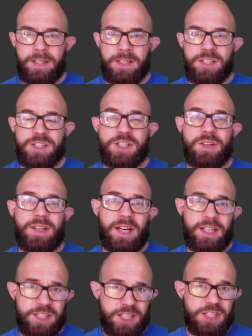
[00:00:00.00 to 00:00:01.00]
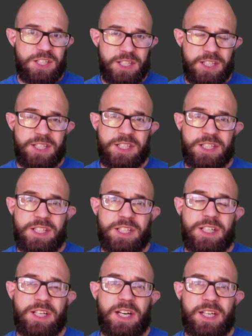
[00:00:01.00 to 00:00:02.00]
So the accusation is
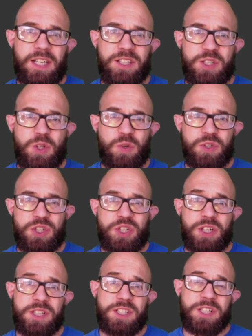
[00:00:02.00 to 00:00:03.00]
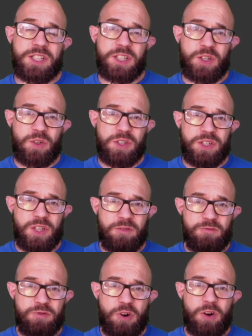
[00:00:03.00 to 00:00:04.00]
against God's justice, that God has
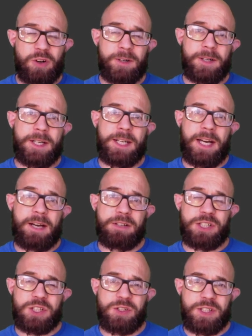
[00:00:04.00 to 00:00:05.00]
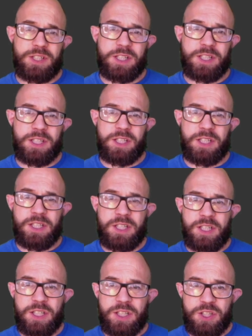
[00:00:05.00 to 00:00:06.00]
done wrong in how he's treated
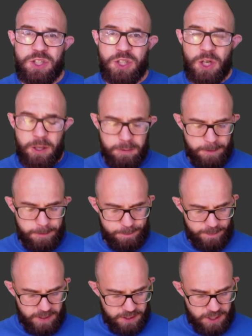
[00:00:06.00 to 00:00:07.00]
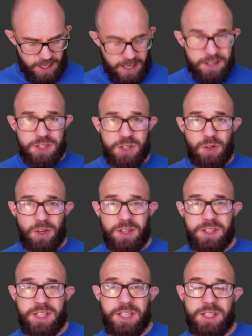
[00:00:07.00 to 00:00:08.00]
Job. So how does God
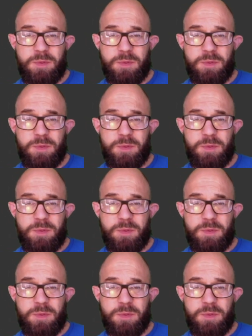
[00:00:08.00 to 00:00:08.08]
answer this?